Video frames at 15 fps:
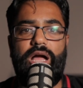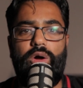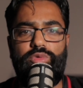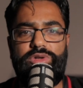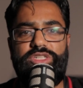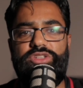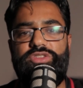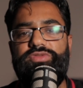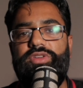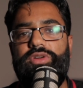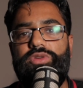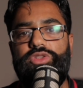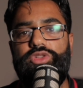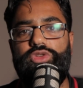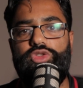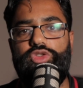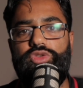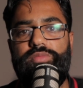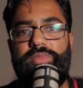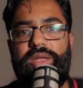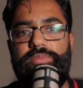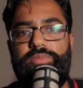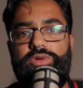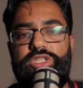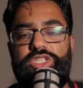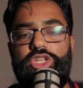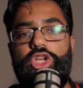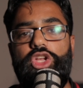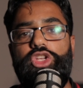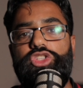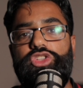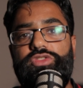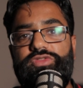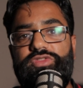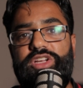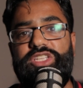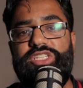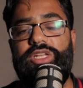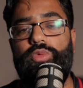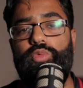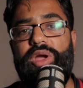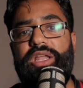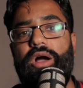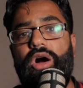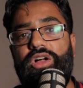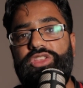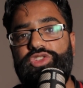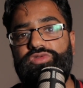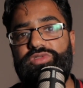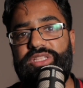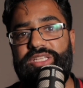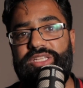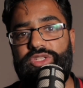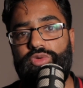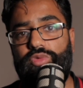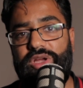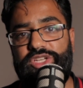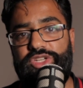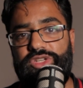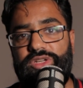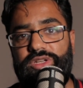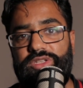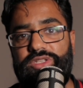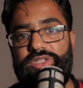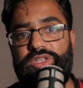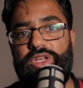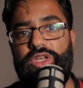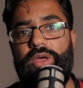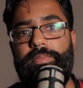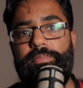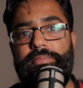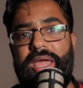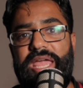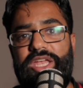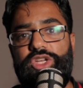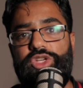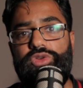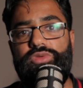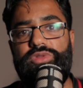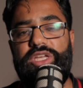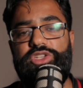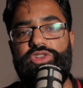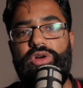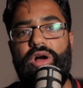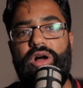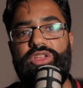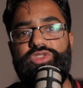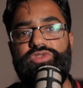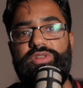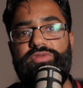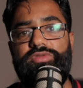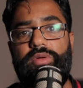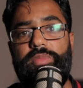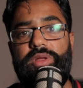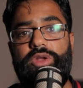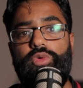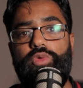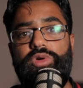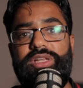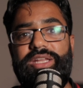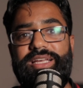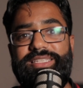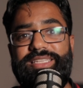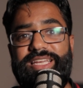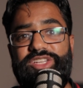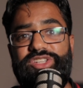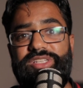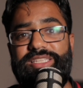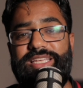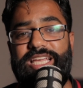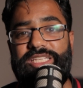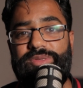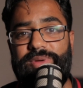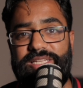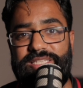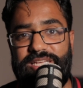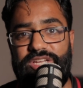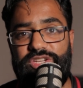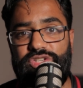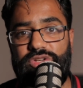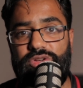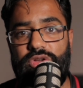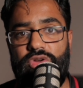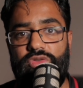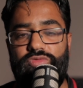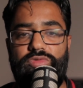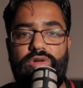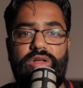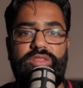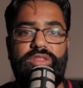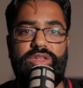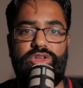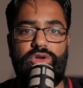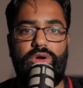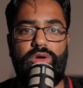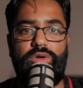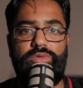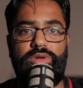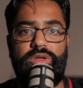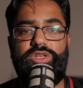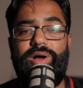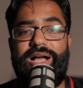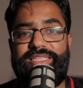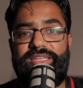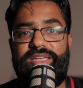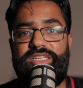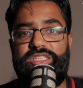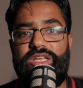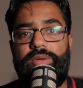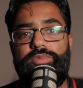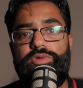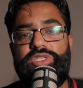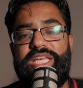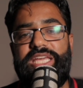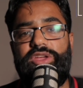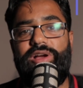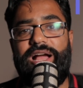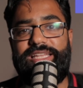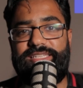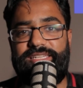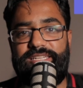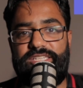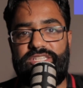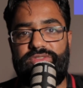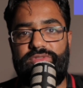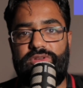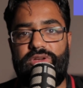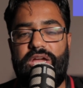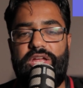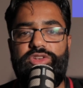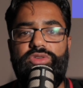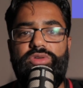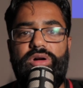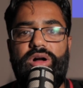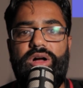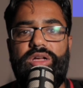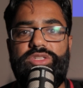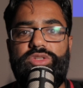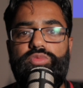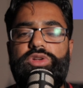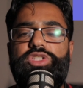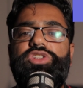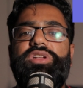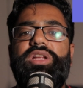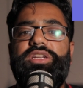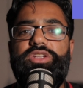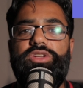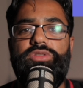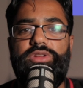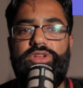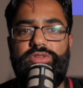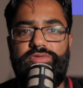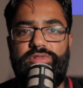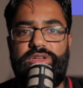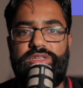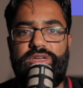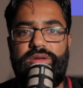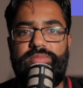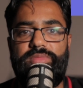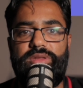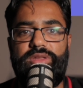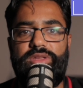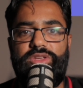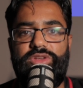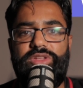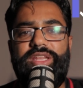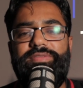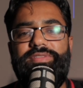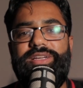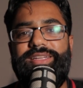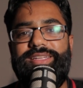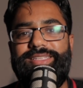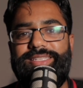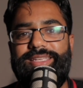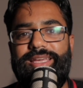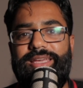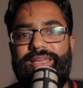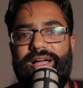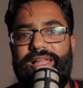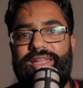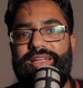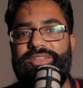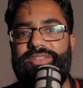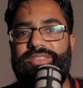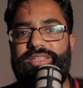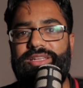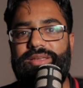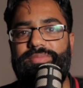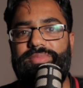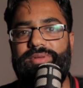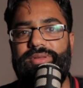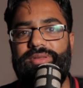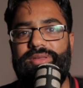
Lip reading: I wanted to focus on two main points. So firstly, when answering these questions, make sure that you're answering from an organization's expectation rather than your own. So as an example, say you're at an interview and you're asked, what do you like to do in your free time? You're never going to say, I like to sleep.